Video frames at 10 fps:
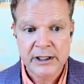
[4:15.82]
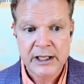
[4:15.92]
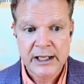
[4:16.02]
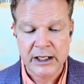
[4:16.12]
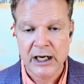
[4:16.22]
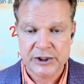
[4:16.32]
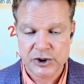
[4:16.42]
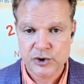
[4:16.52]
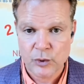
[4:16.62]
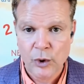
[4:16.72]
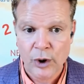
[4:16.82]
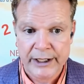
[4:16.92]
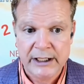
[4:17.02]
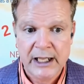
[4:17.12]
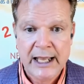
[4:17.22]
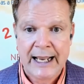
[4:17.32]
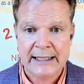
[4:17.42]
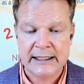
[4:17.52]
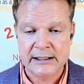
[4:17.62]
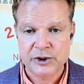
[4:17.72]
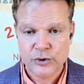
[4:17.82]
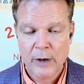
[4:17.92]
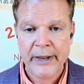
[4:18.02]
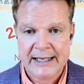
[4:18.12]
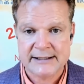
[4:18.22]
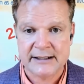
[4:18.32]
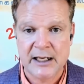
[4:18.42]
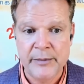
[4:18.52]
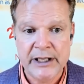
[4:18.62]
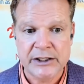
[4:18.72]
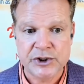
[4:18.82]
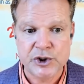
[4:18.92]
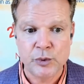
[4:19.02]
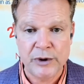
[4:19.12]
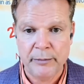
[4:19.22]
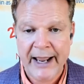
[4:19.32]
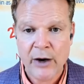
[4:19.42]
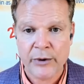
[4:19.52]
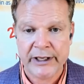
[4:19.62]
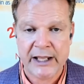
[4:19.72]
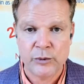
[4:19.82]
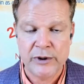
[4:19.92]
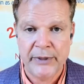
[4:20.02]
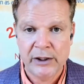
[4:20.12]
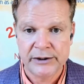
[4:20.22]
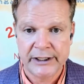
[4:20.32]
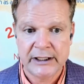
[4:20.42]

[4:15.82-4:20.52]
got destroyed, and then the Trump has to come in to repair it and rebuild it.